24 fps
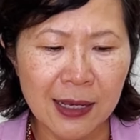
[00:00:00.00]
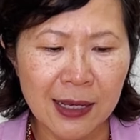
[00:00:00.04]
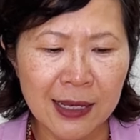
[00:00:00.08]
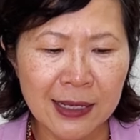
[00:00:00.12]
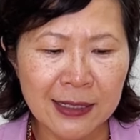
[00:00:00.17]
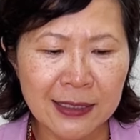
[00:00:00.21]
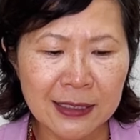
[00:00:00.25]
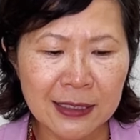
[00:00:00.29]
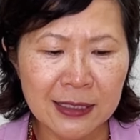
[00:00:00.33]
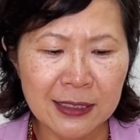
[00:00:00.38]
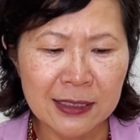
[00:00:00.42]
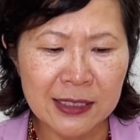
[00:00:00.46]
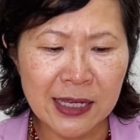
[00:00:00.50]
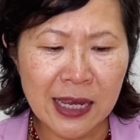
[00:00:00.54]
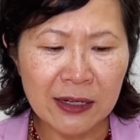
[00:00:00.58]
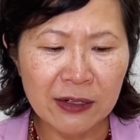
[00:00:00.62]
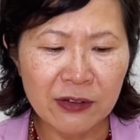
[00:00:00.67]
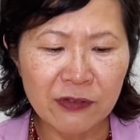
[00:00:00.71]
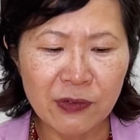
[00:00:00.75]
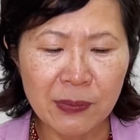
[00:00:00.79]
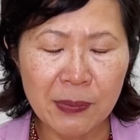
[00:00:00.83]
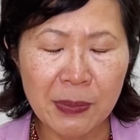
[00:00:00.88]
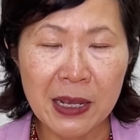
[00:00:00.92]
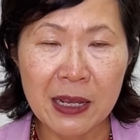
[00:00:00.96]
instead
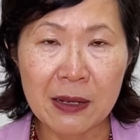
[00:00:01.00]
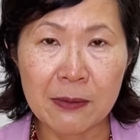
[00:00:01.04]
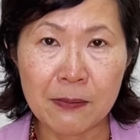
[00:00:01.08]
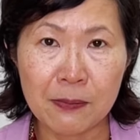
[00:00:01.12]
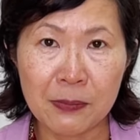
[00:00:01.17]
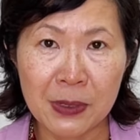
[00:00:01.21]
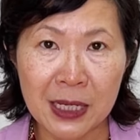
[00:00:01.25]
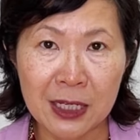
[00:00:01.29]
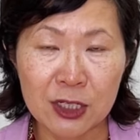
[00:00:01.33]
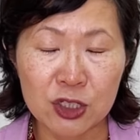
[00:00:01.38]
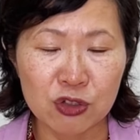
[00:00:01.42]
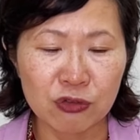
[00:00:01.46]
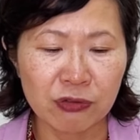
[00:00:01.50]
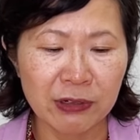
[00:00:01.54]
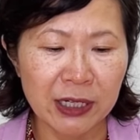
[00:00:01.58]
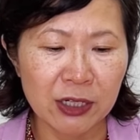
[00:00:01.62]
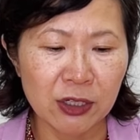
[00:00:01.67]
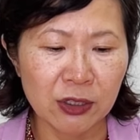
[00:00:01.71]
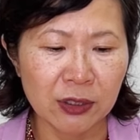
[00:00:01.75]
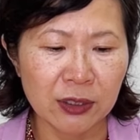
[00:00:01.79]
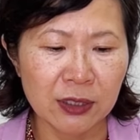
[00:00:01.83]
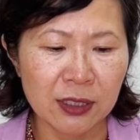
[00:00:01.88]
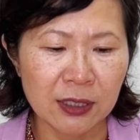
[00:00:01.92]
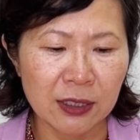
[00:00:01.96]
of it being
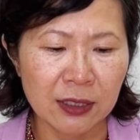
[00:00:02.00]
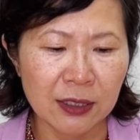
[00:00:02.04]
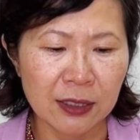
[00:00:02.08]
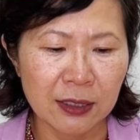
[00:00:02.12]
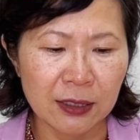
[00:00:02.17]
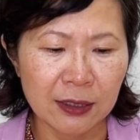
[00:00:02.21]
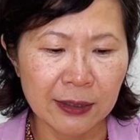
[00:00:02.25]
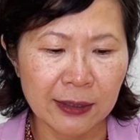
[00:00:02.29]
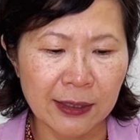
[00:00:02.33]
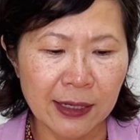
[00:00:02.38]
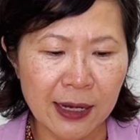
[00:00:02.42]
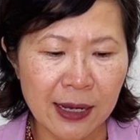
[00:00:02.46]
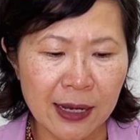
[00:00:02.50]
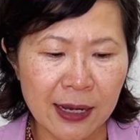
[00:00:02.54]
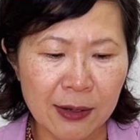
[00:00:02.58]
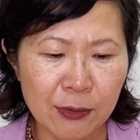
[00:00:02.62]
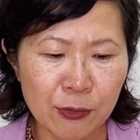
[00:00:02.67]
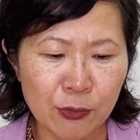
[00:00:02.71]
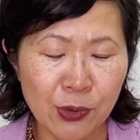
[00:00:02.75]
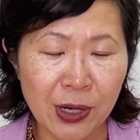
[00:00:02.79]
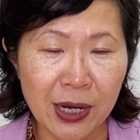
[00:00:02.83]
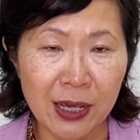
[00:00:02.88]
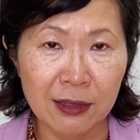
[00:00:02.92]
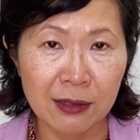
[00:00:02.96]
triggered
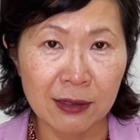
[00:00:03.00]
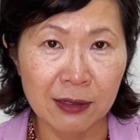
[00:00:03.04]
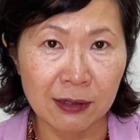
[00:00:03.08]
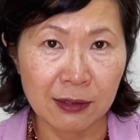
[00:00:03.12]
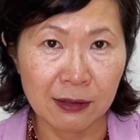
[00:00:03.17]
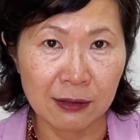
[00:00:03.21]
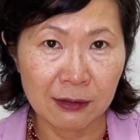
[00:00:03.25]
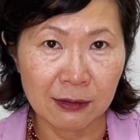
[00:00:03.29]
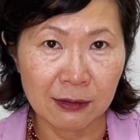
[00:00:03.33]
with